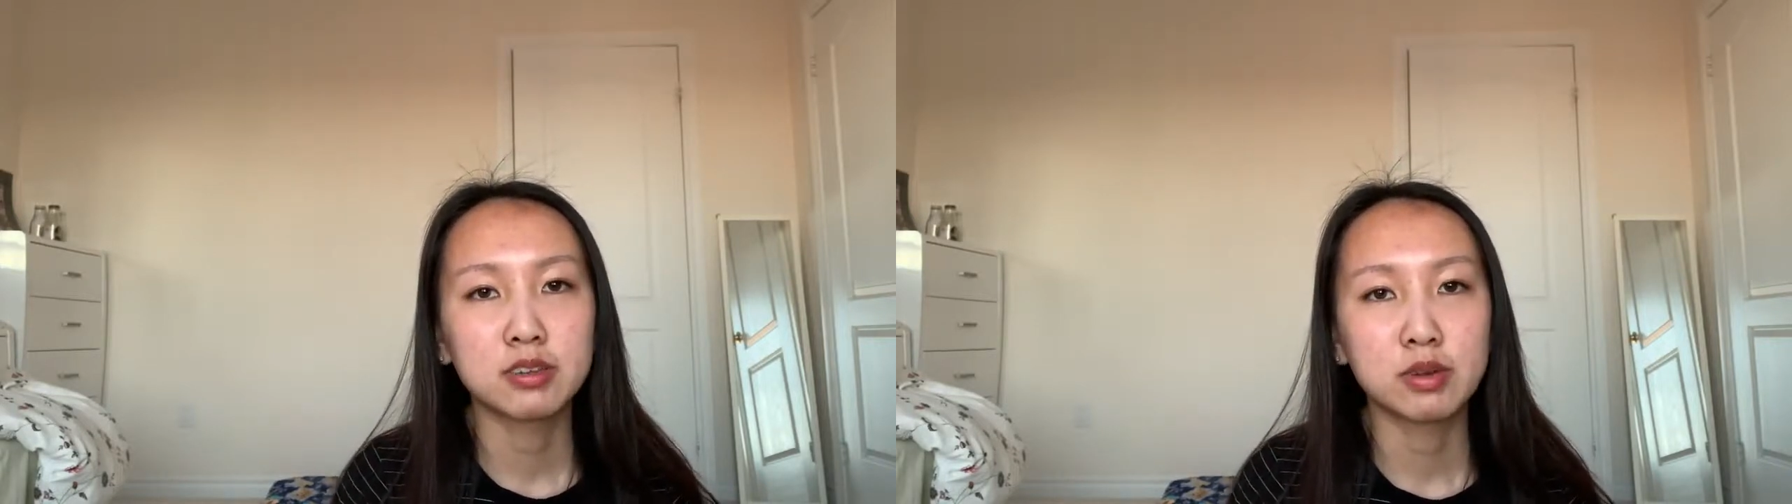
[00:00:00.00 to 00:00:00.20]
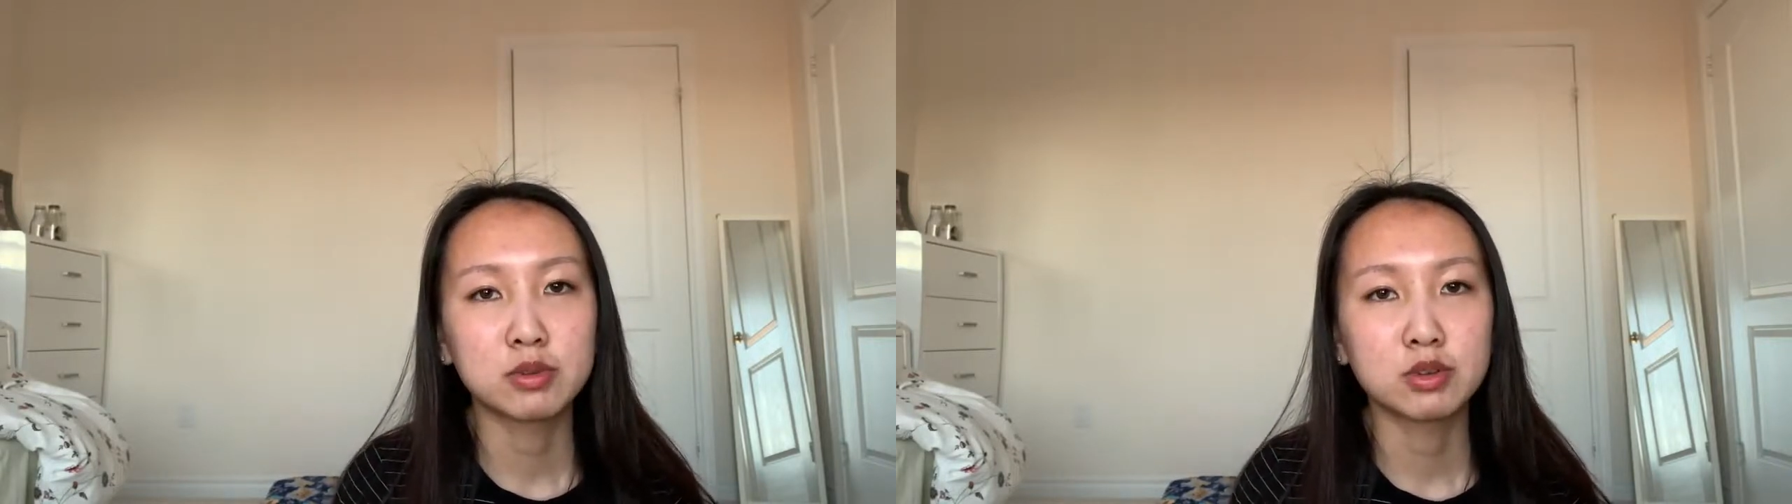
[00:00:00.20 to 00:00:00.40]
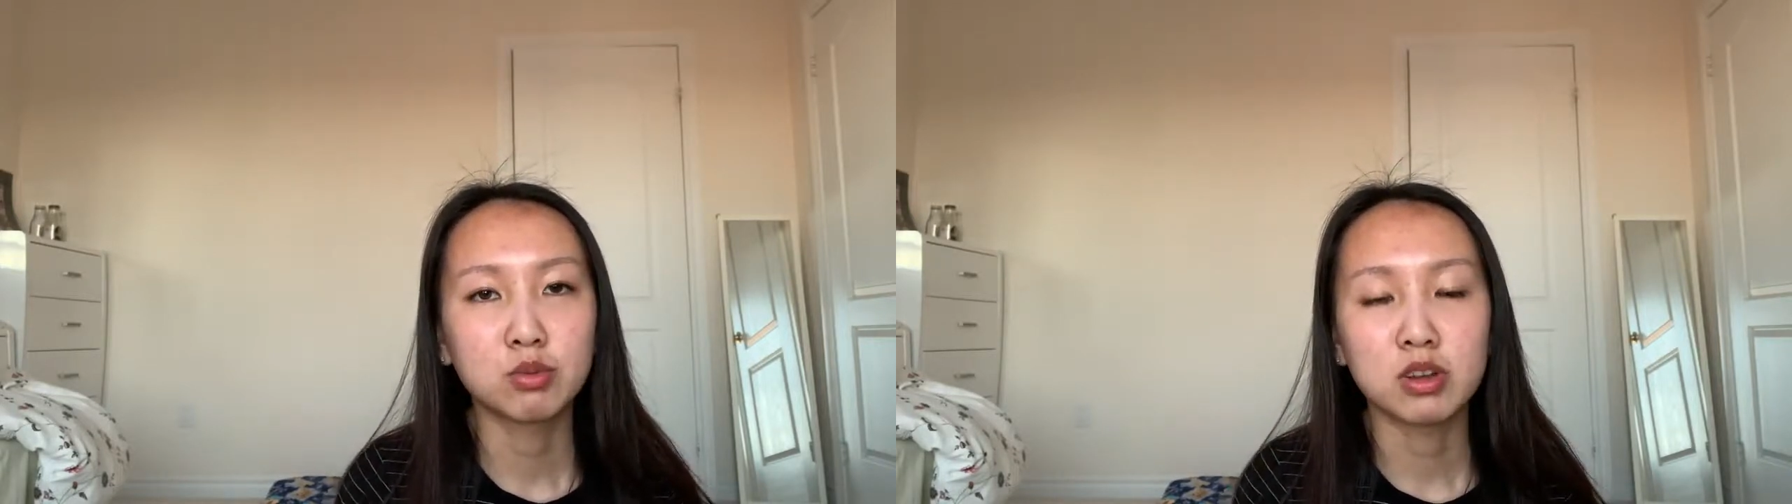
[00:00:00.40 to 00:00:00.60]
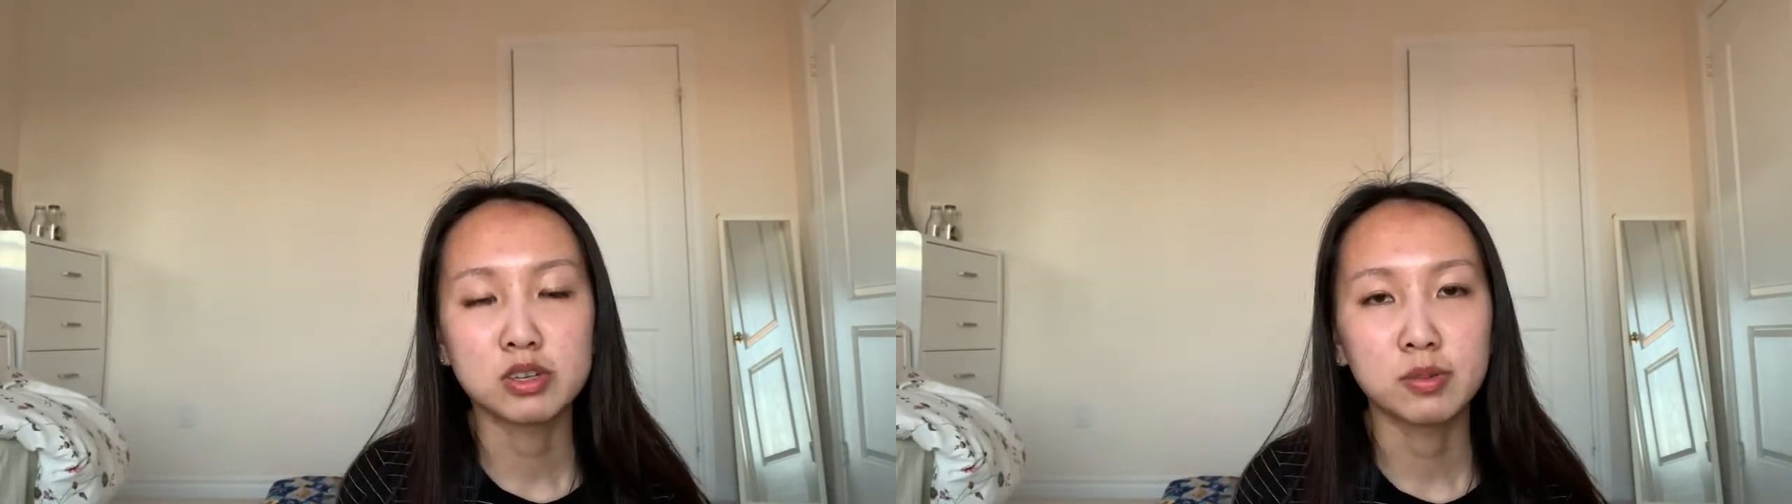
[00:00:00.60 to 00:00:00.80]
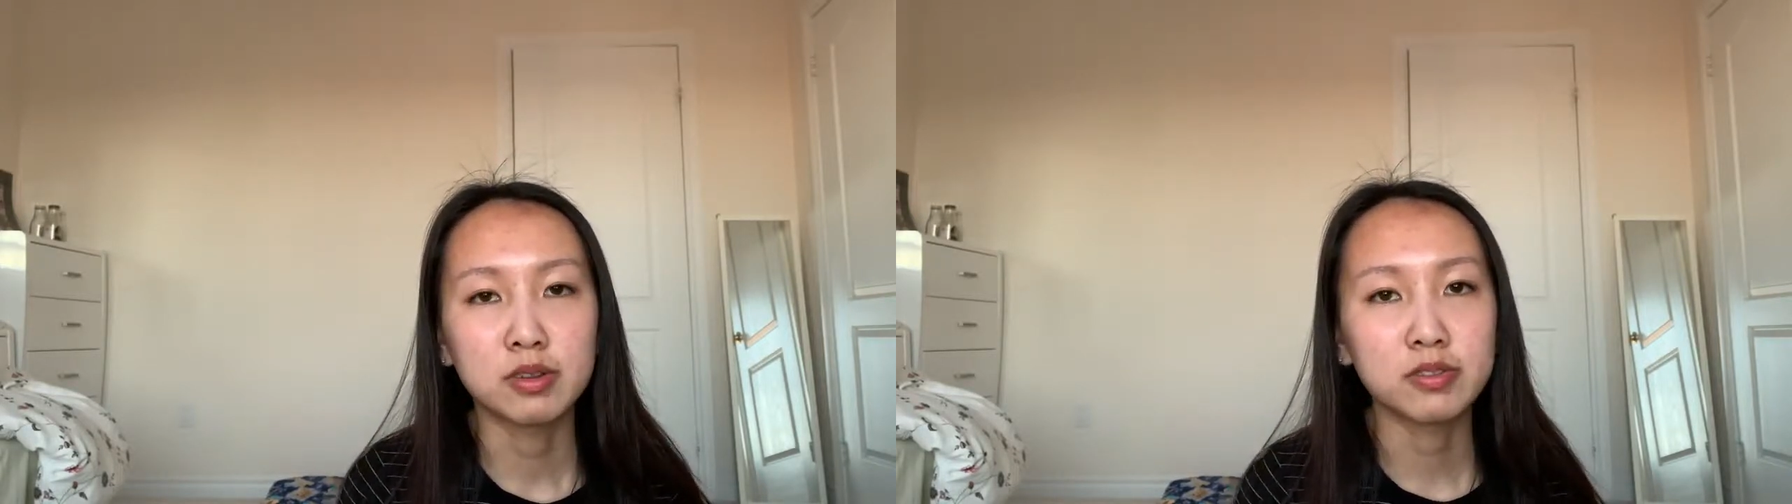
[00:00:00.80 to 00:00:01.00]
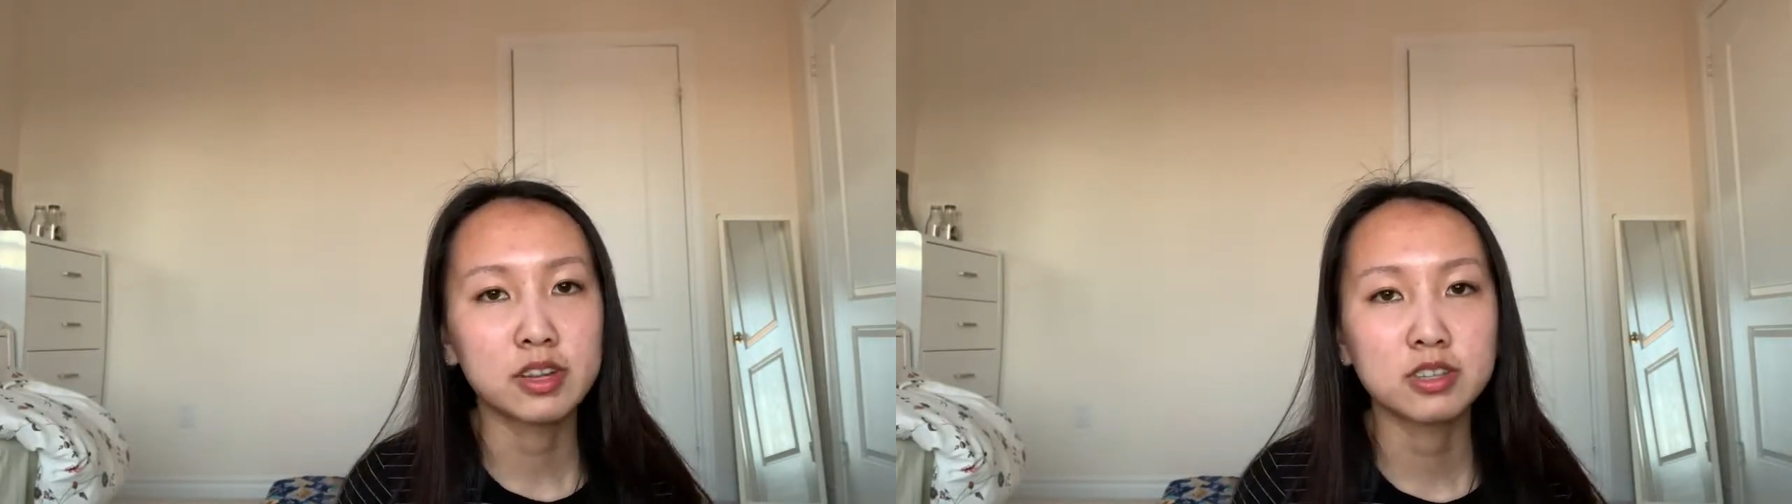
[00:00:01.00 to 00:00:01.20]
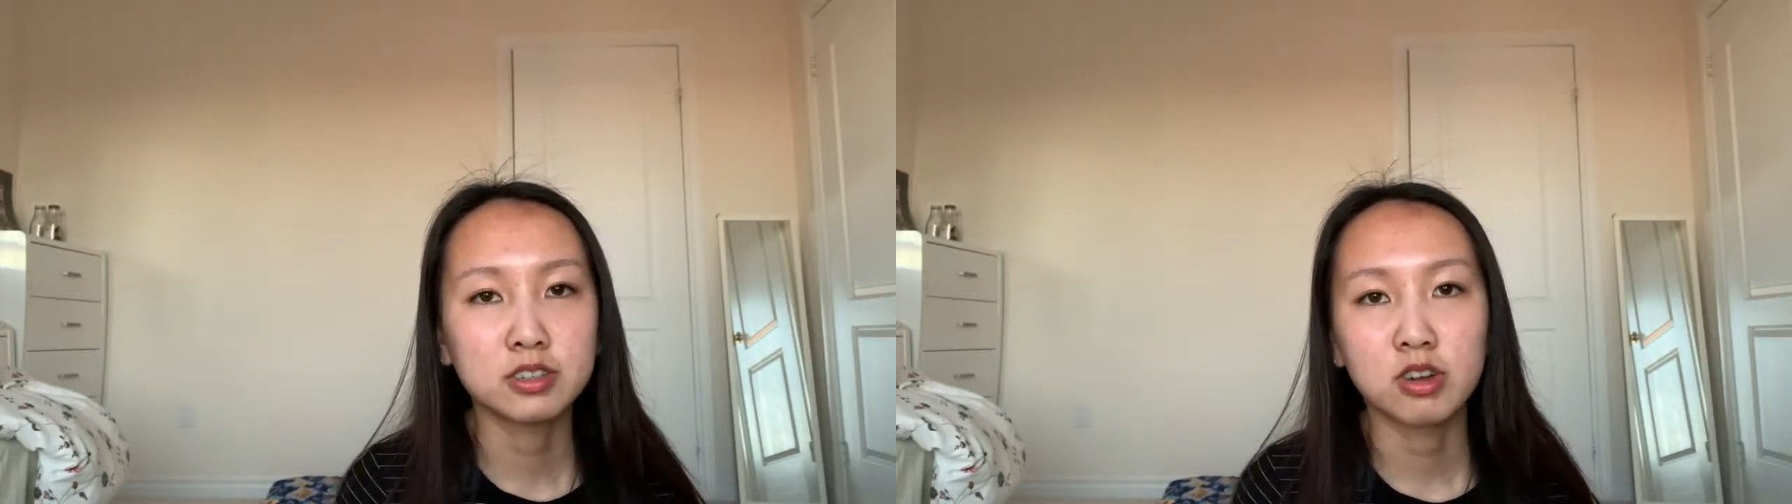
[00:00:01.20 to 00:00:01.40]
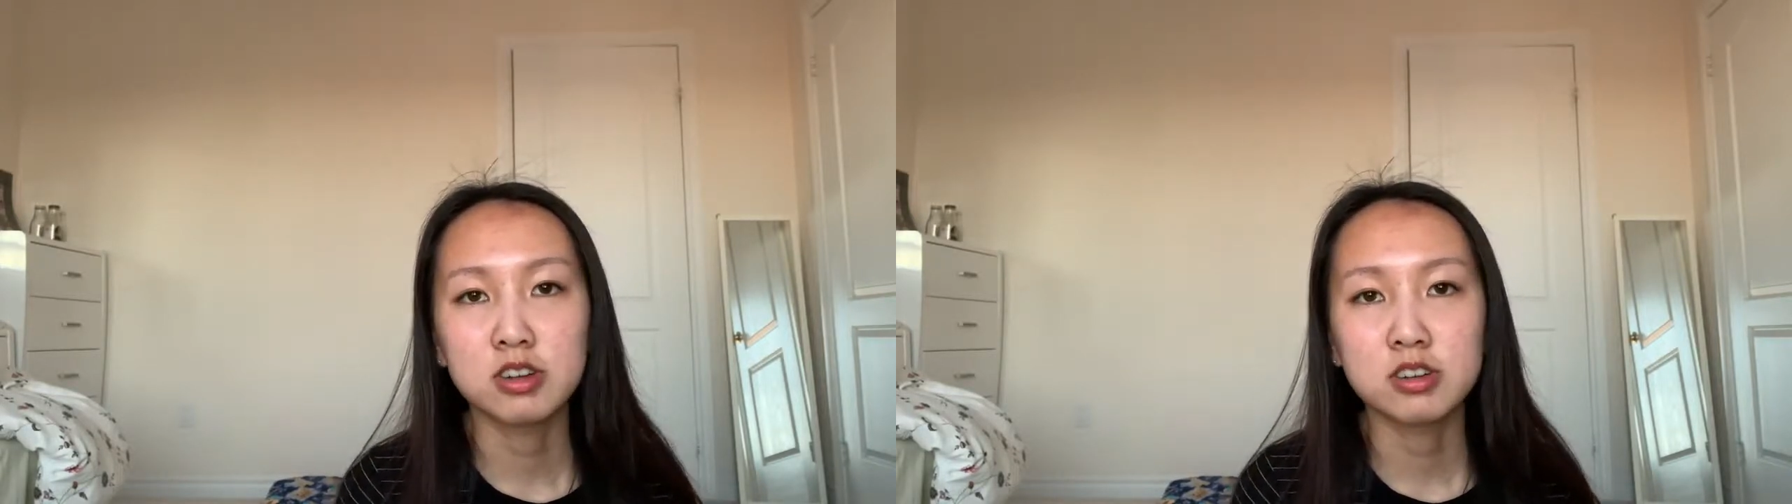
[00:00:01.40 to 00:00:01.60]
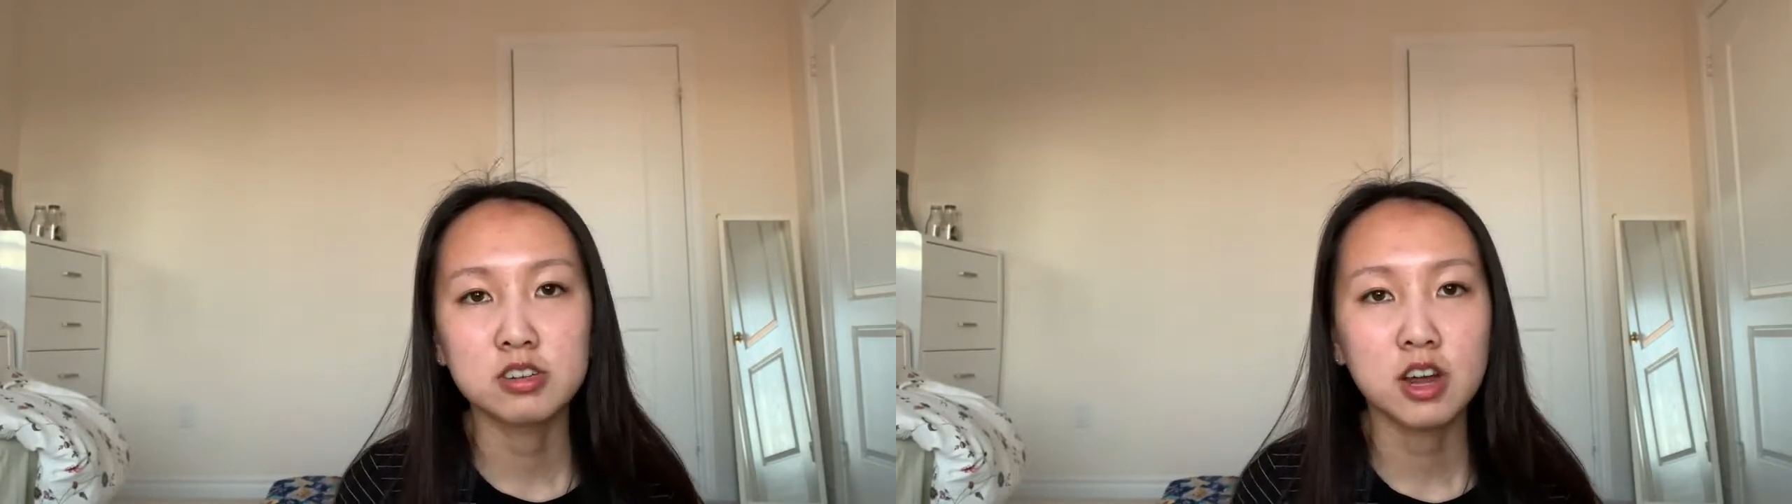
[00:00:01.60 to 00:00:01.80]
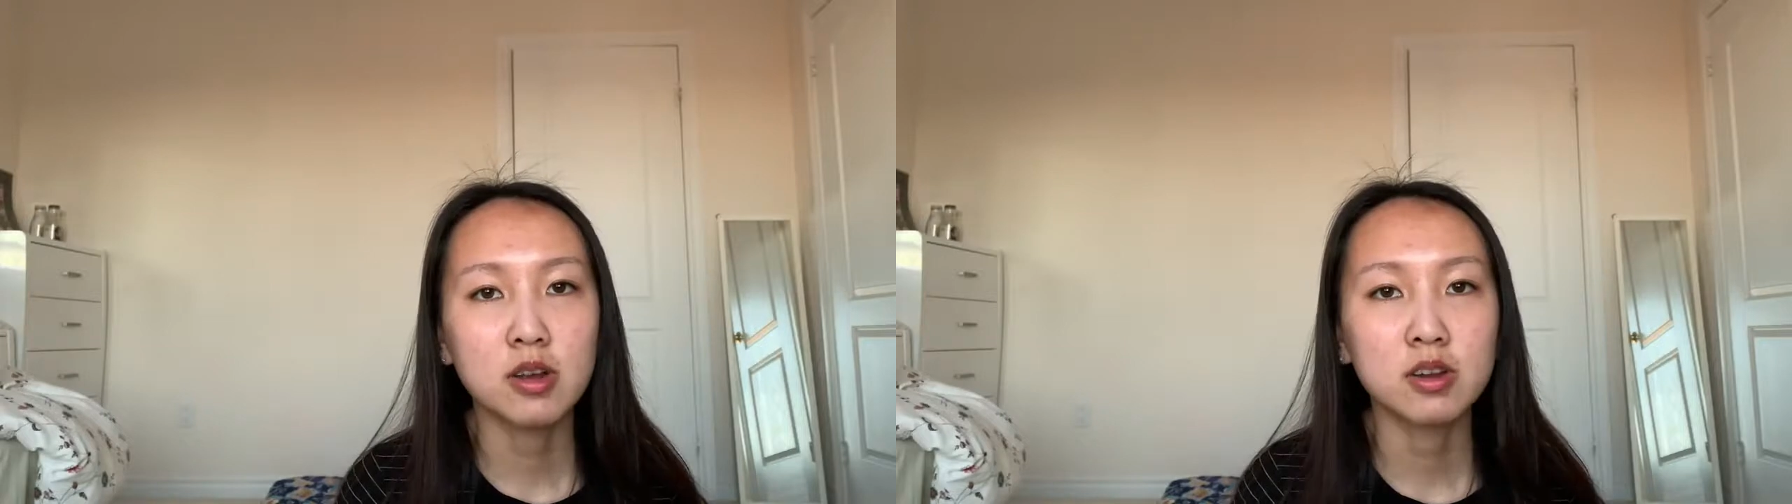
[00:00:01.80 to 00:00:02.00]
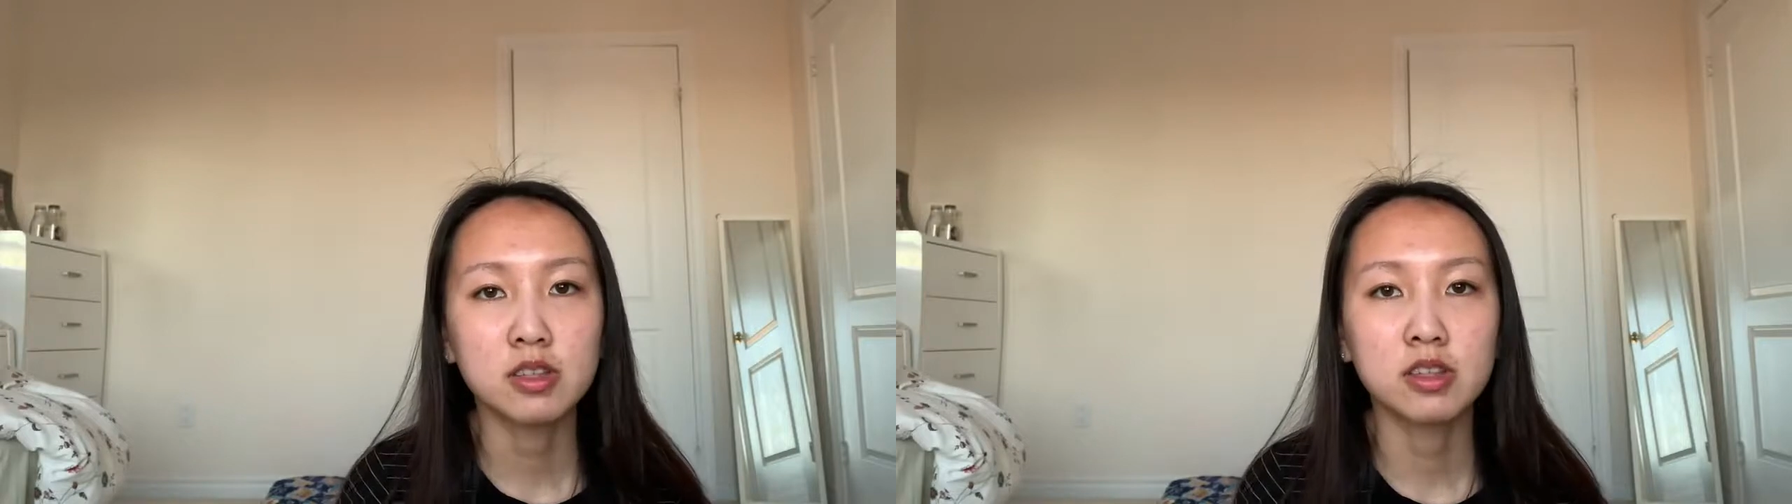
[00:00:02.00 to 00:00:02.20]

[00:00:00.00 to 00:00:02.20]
if I'm just washing my face, not in the shower,